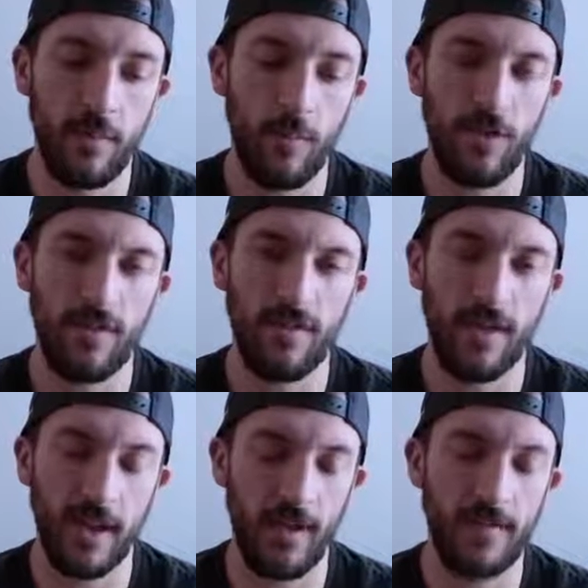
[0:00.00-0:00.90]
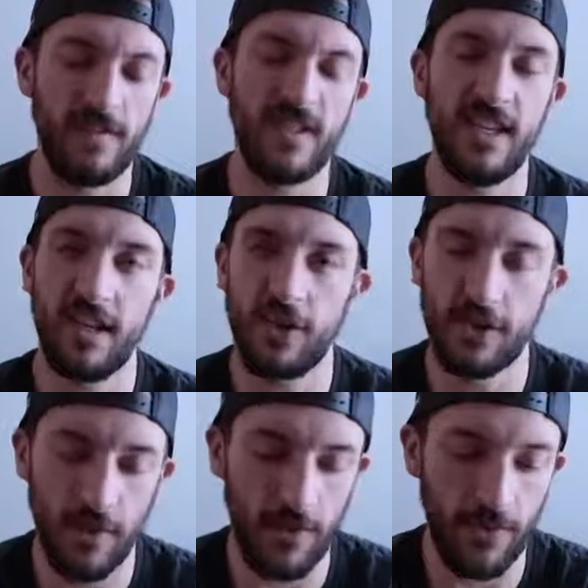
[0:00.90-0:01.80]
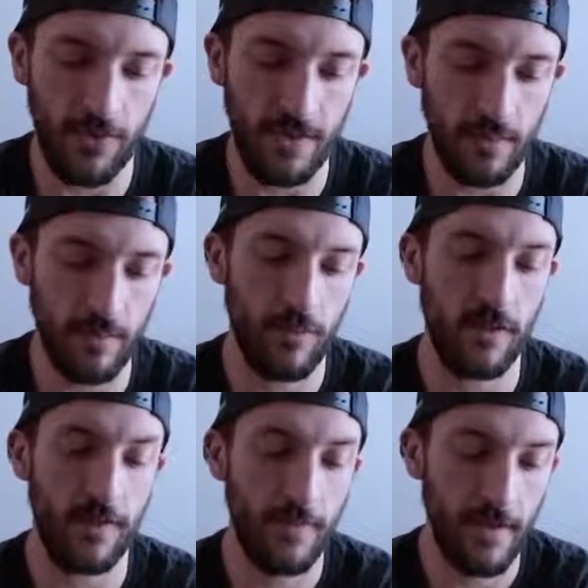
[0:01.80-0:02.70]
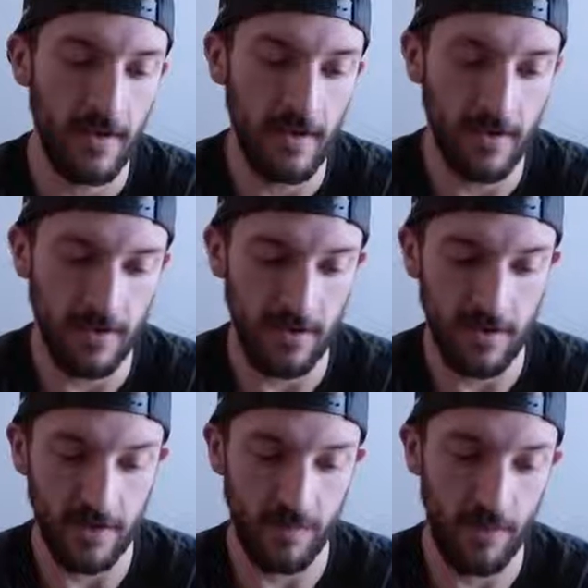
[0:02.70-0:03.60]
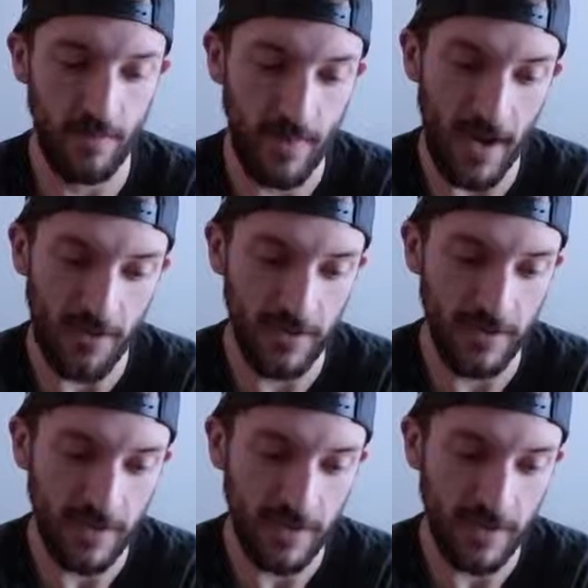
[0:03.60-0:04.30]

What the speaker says: more of like my physique is showing through a little bit more. So here's more bathroom